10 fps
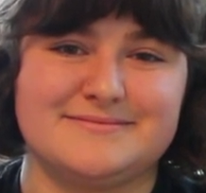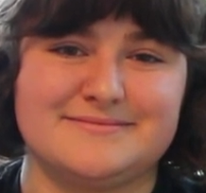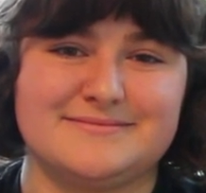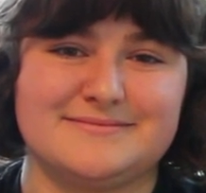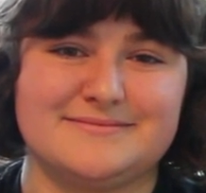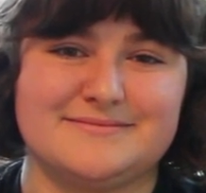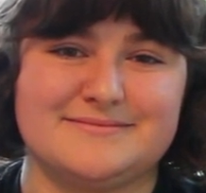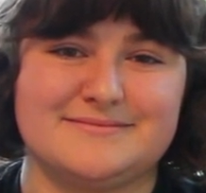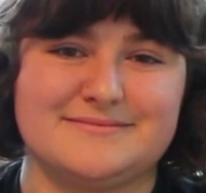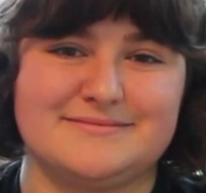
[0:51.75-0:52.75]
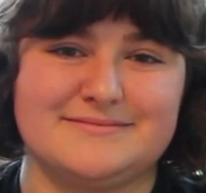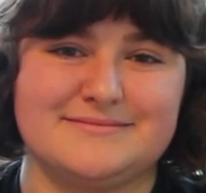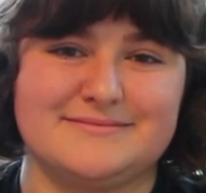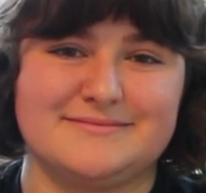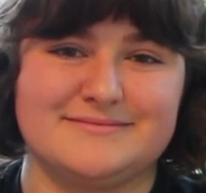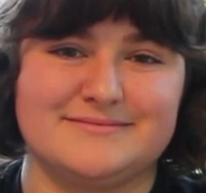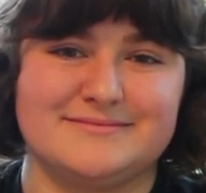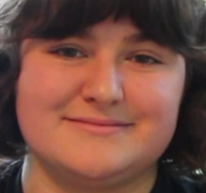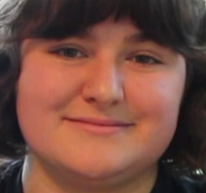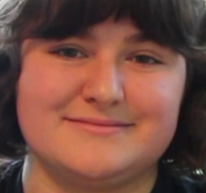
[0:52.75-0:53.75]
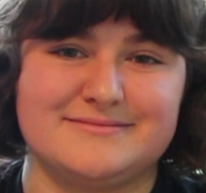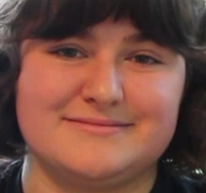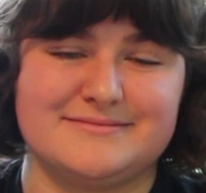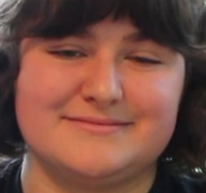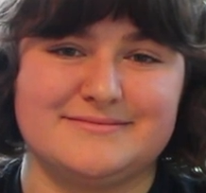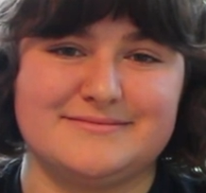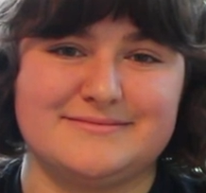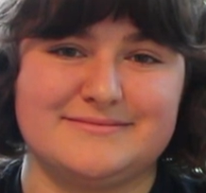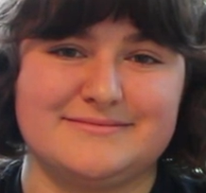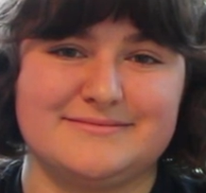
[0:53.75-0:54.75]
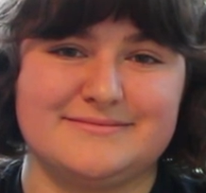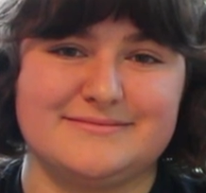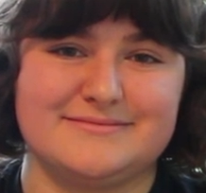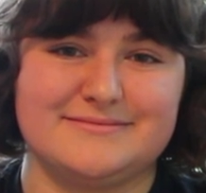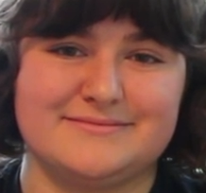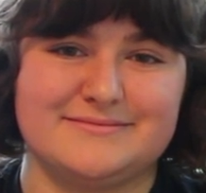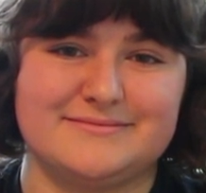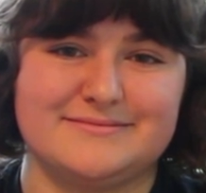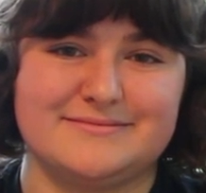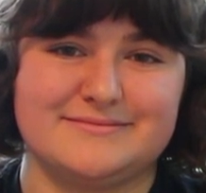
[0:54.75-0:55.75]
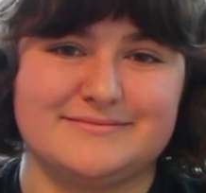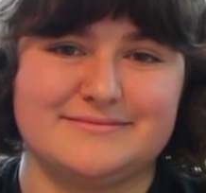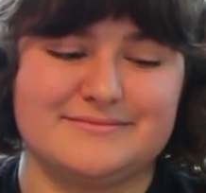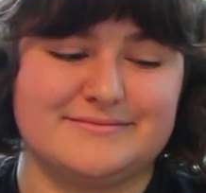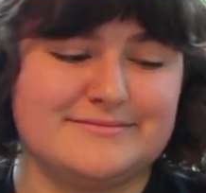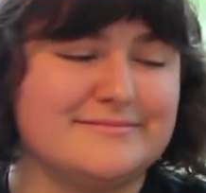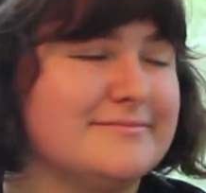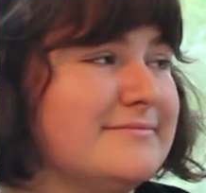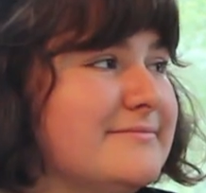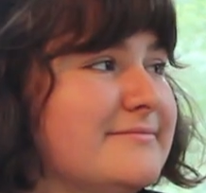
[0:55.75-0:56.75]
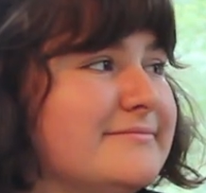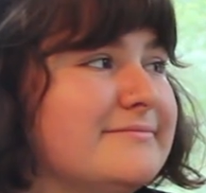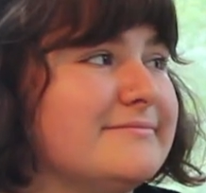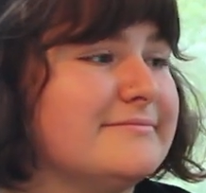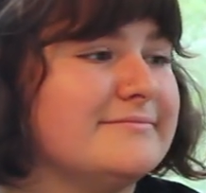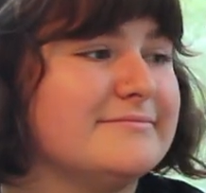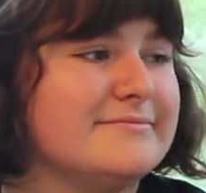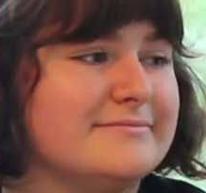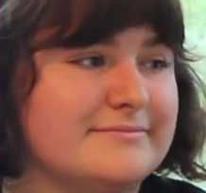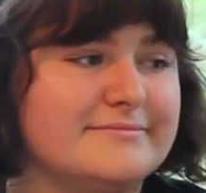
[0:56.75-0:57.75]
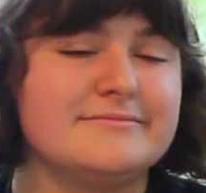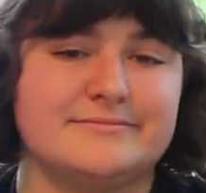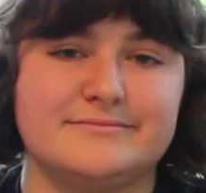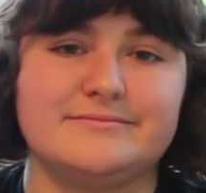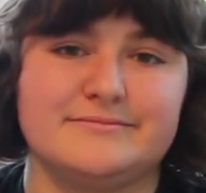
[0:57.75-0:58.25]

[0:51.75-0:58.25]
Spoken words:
(not speaking)